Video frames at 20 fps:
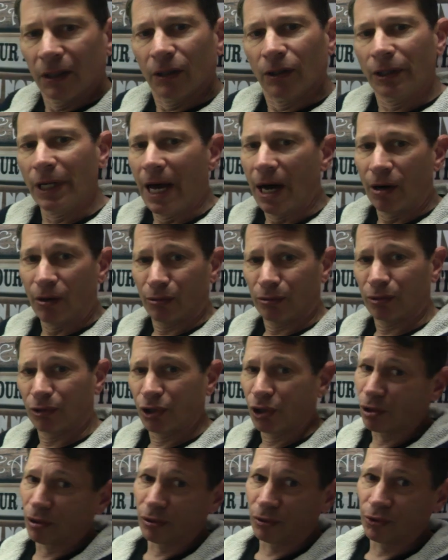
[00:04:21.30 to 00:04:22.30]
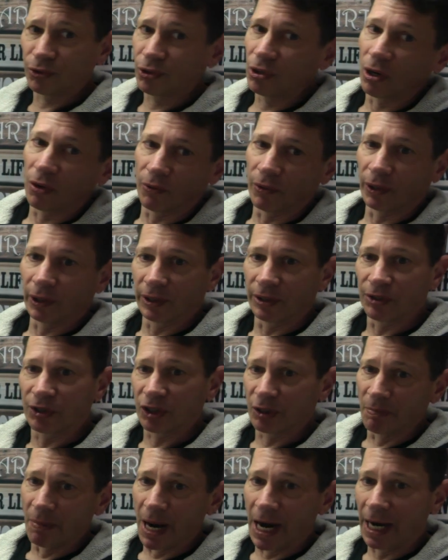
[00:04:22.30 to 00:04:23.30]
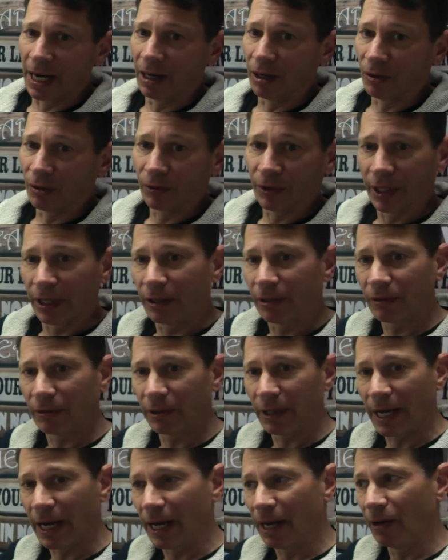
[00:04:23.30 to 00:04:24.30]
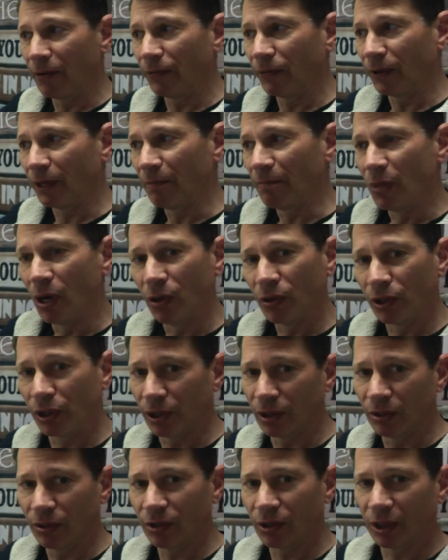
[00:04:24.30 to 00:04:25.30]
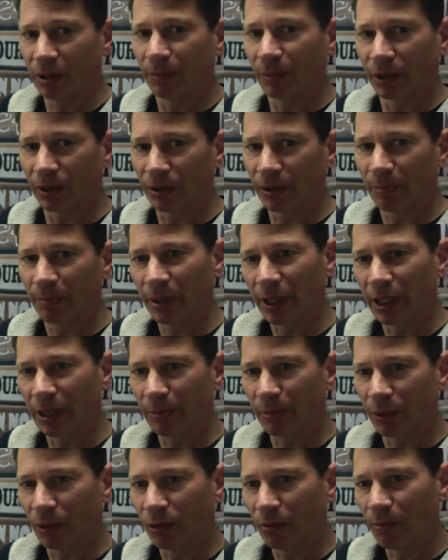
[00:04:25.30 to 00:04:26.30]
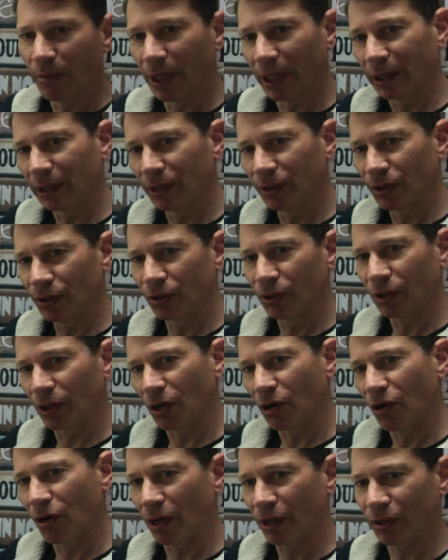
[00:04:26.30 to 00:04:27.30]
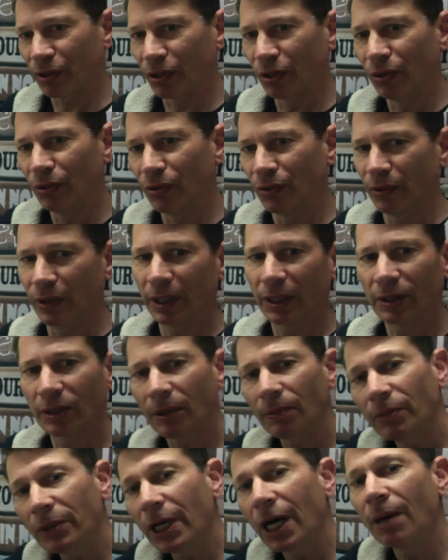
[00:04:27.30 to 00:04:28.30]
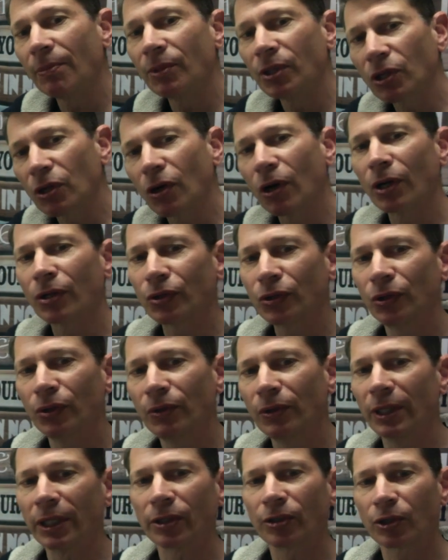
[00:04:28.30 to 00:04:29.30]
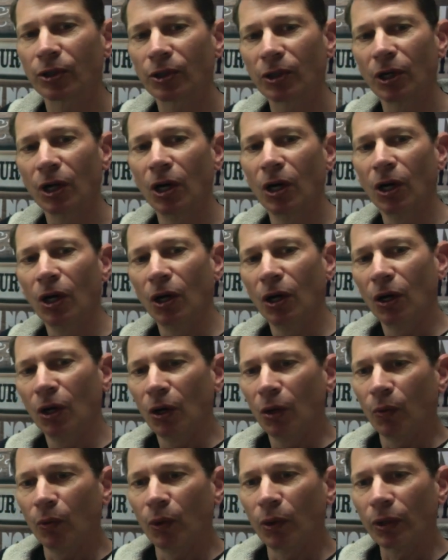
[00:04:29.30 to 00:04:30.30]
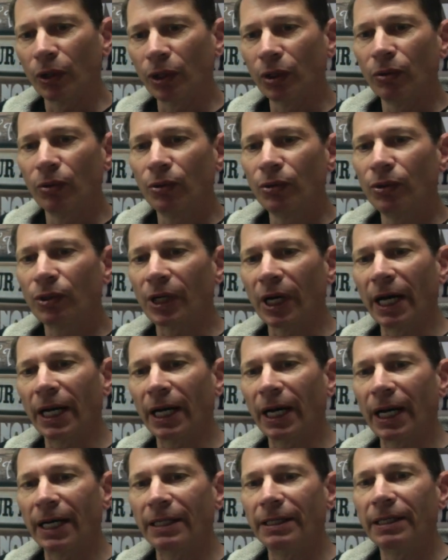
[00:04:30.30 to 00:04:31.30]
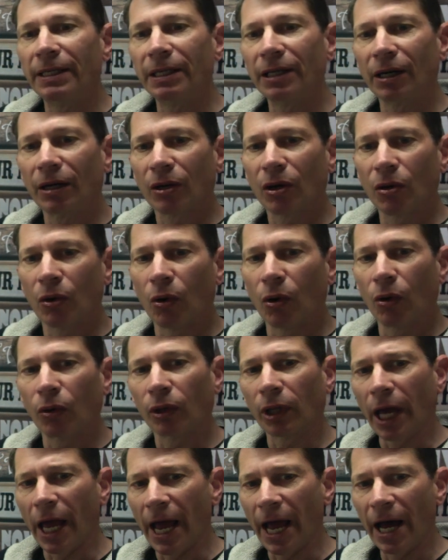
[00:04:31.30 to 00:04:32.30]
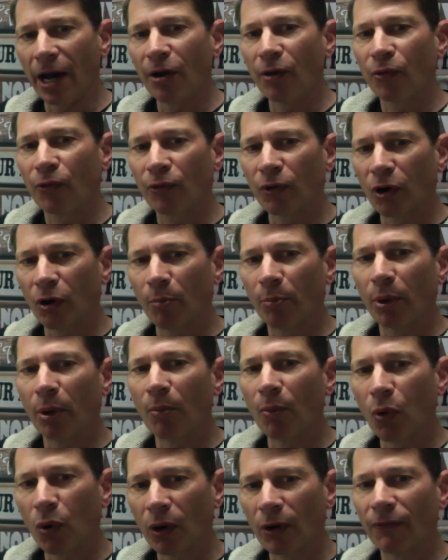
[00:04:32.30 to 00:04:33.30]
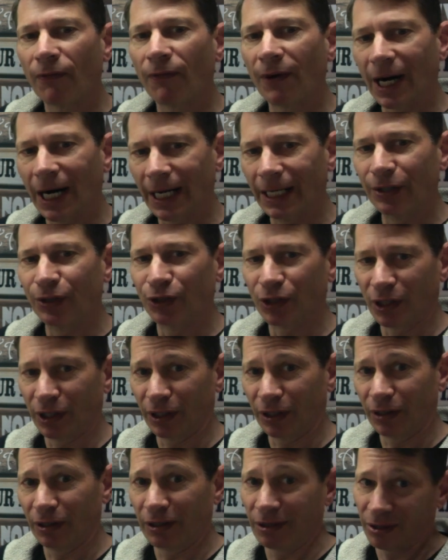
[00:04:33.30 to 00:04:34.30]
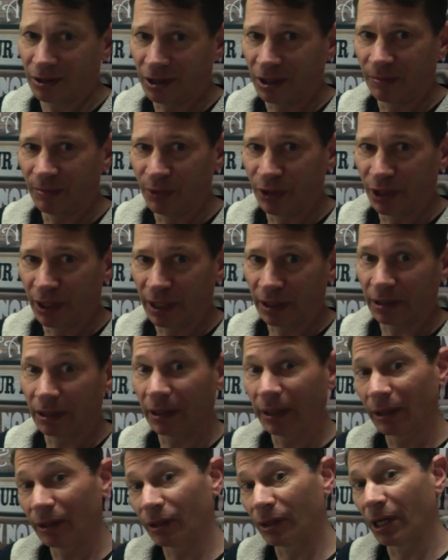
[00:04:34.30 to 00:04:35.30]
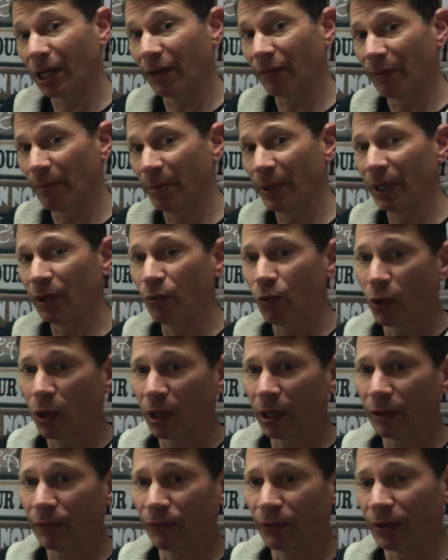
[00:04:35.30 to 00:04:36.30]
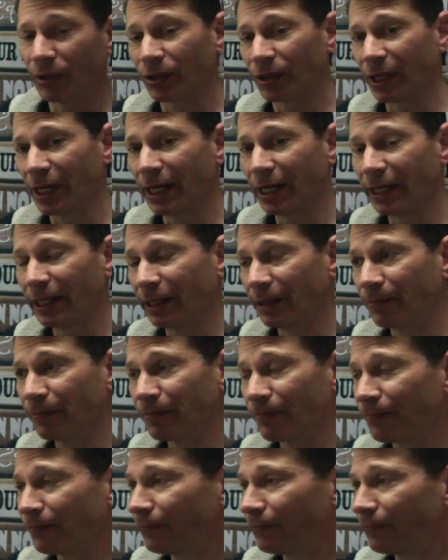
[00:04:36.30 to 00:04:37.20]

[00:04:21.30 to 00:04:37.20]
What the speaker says: Now, turtles don't really smile. They don't have emotions similar to people, but this is a cartoon, and sometimes cartoonists will use an idea called anthropomorphizing a subject. And that's kind of a big word for saying